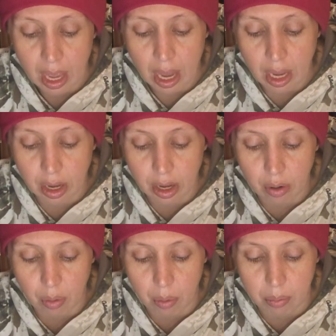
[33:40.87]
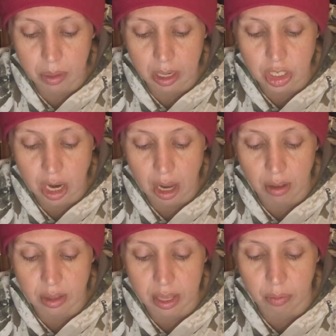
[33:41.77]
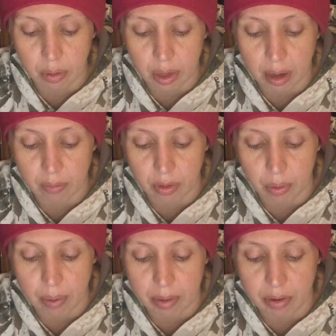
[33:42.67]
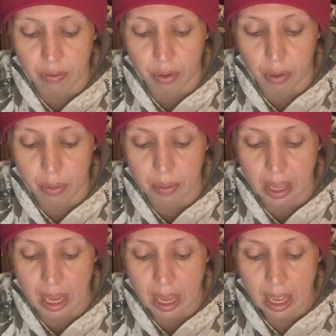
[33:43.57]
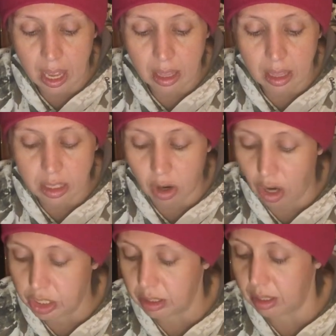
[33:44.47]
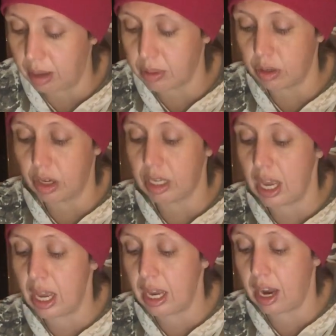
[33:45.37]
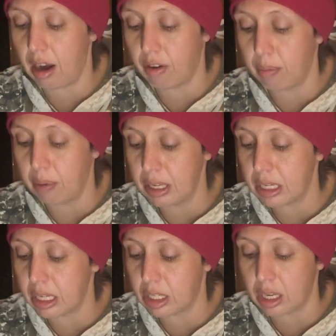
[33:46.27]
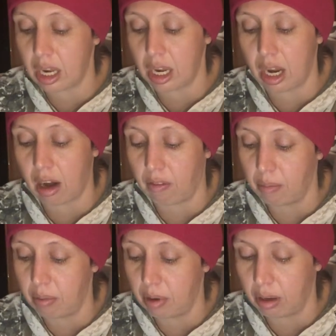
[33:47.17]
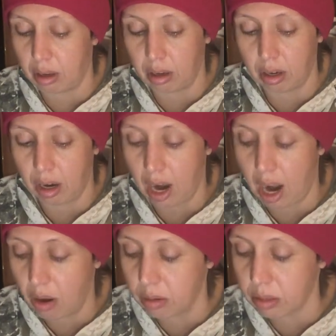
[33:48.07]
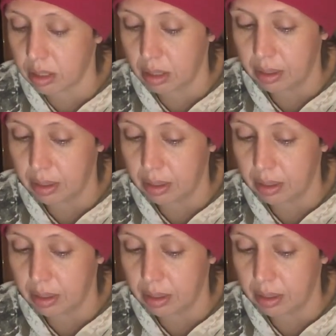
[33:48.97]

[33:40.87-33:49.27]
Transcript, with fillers: A good home and child then will come for the women for whom they this card turns up. So you're taking care of your business, you're taking care of uh, your house.